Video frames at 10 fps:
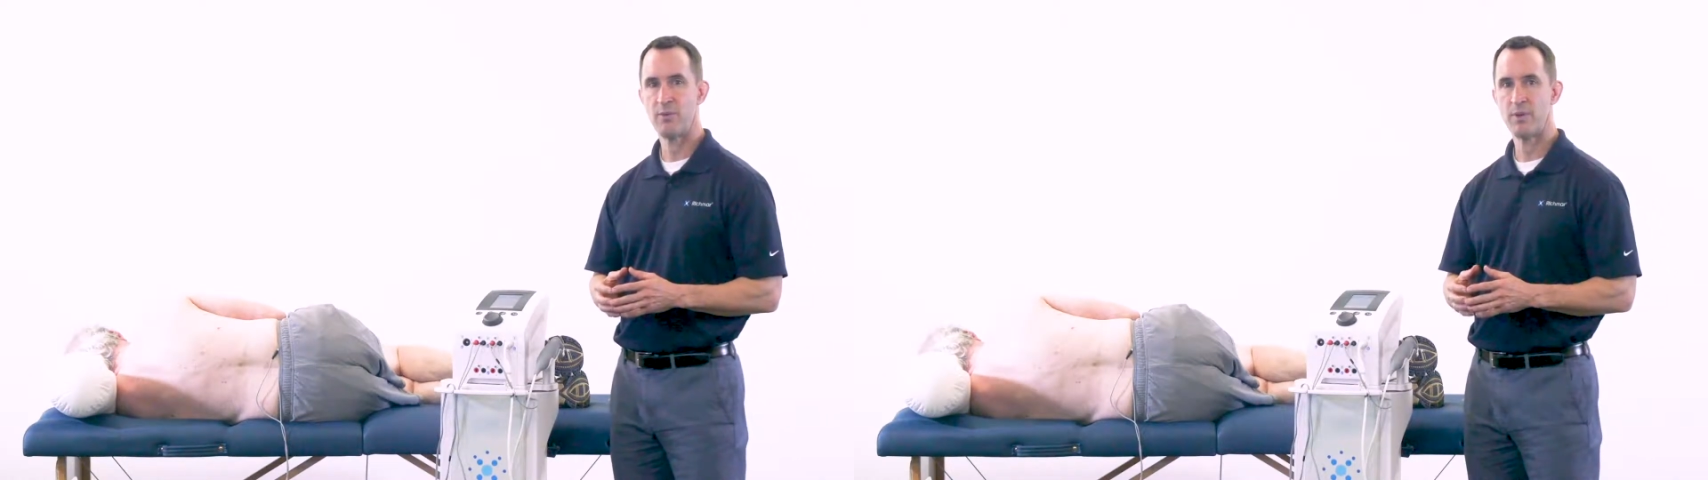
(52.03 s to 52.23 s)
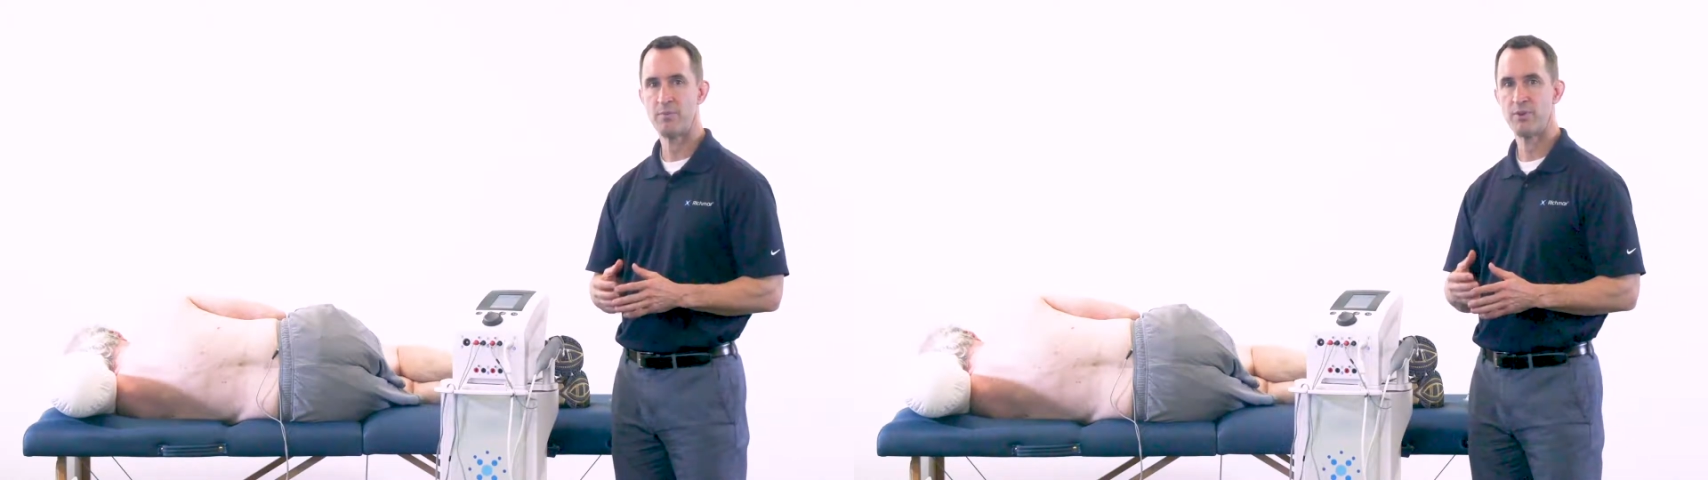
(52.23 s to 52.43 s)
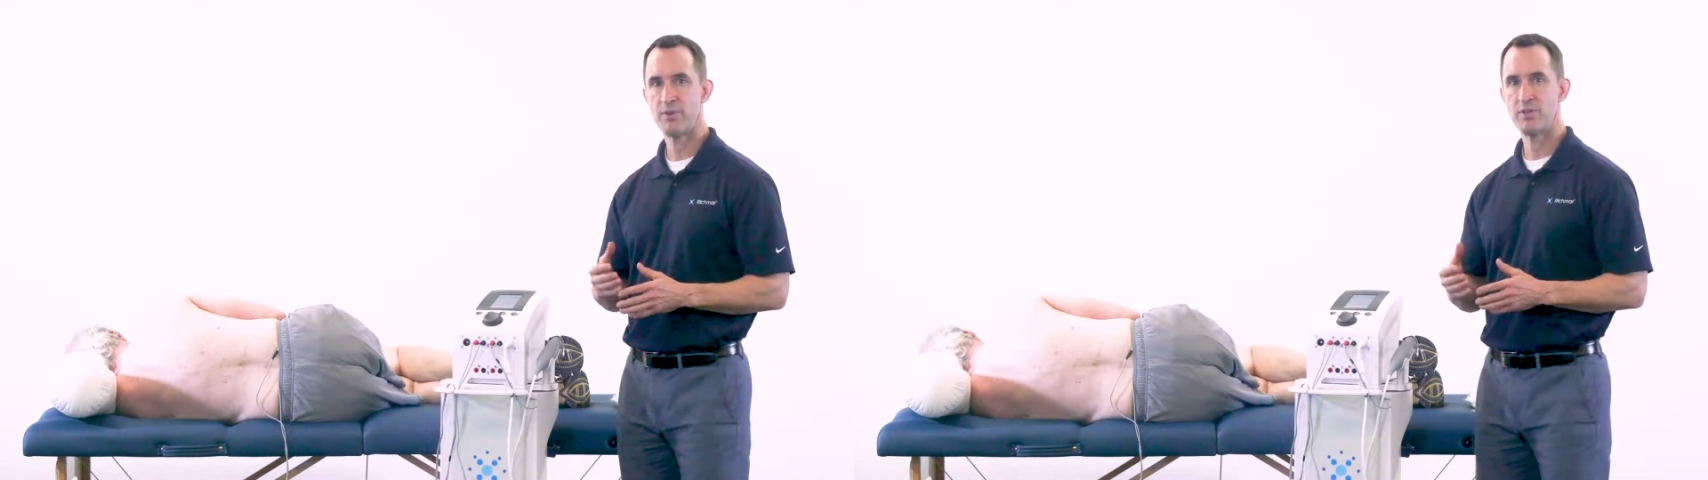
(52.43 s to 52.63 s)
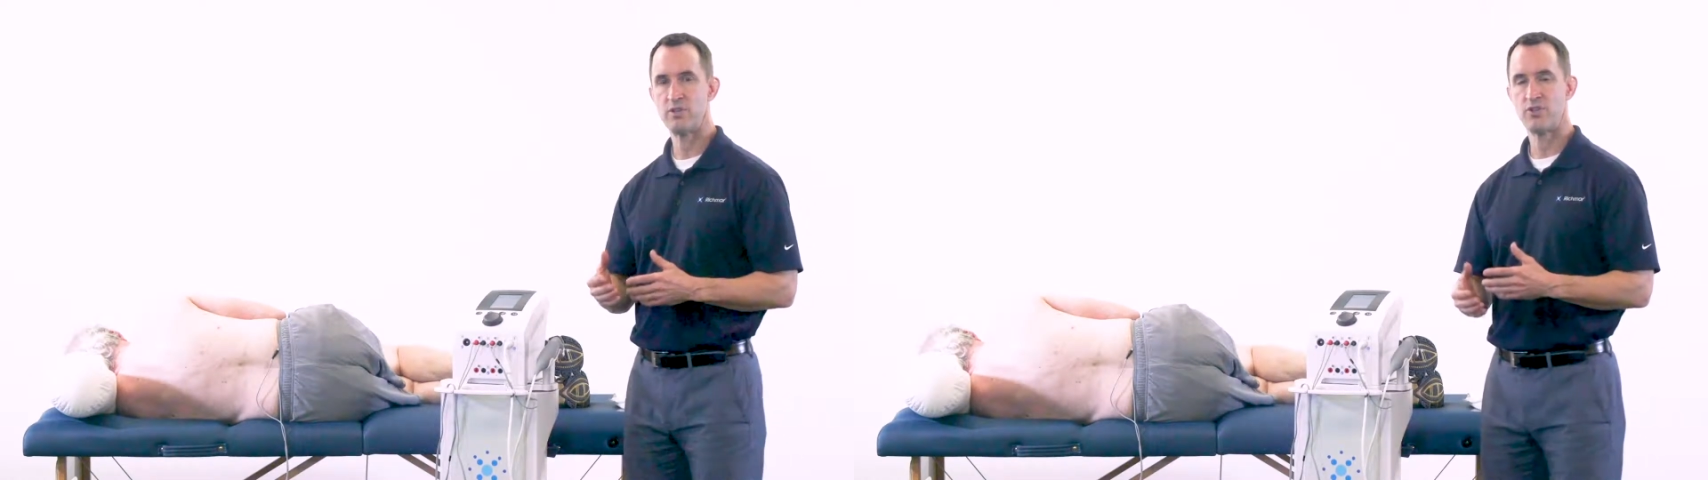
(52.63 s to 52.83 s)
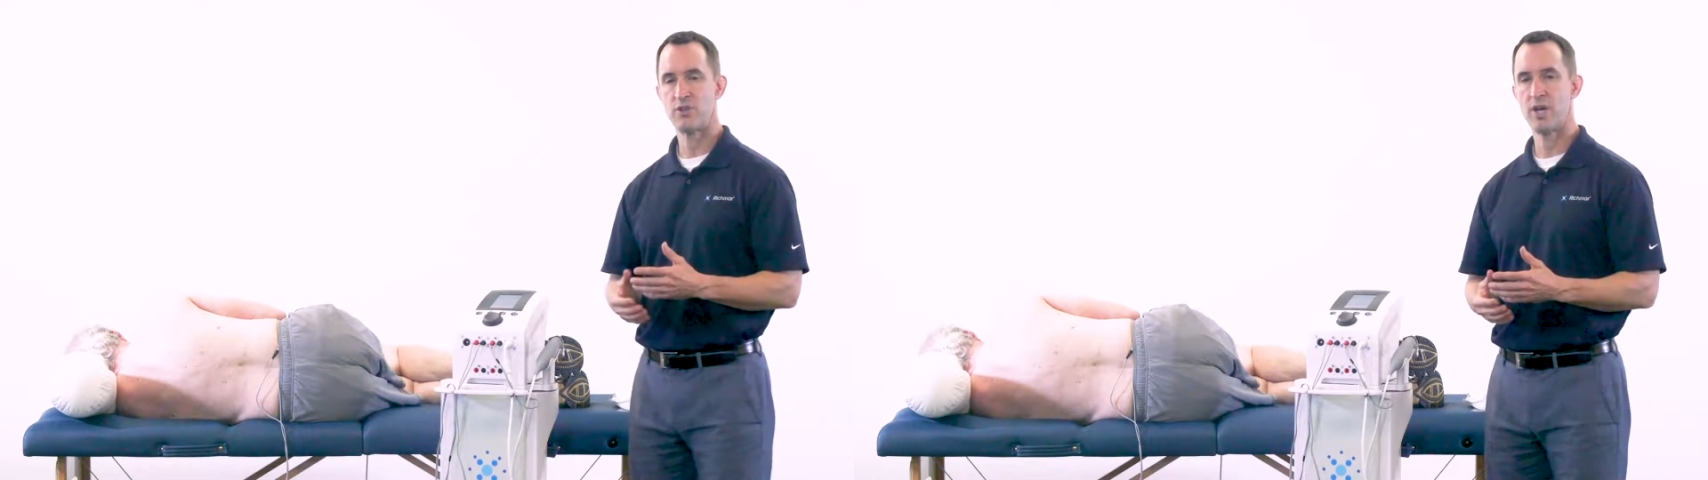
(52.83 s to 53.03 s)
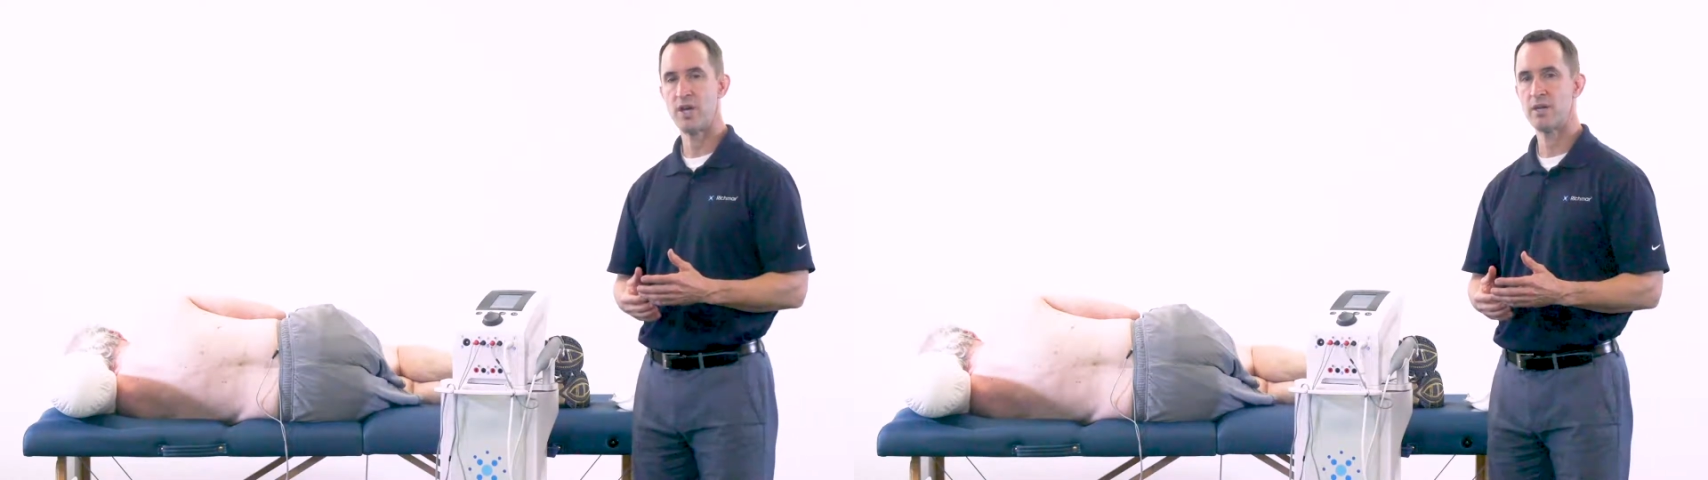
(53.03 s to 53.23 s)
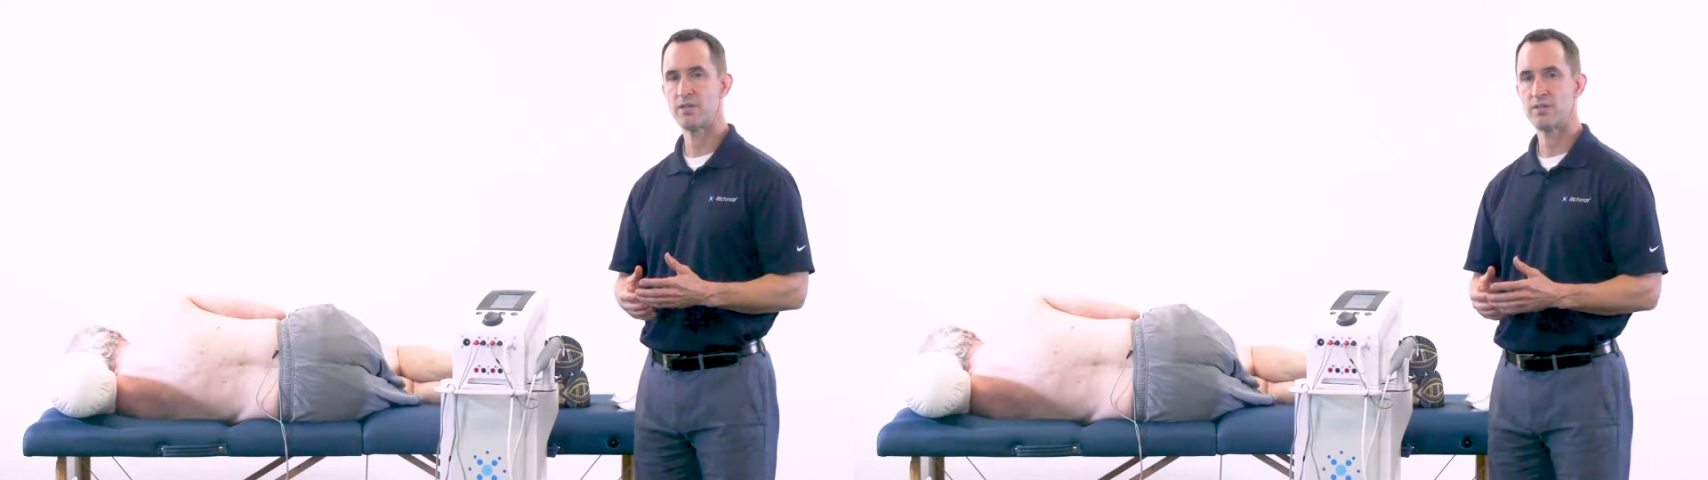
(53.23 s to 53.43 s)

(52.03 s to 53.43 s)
we produce a strong